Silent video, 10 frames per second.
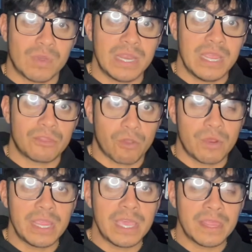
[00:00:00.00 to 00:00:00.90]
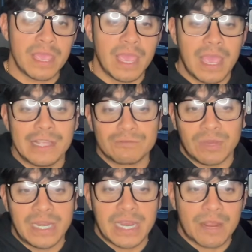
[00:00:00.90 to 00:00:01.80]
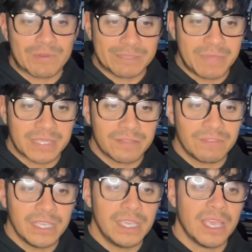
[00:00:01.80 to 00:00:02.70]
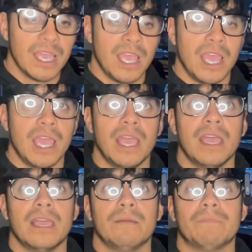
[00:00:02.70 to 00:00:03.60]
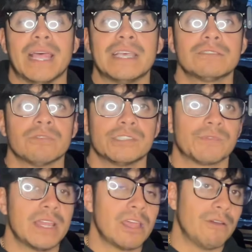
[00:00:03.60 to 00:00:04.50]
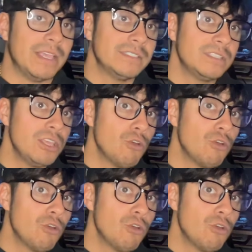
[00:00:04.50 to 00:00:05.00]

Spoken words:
30th and 29 respectively. And Blastoise right now is the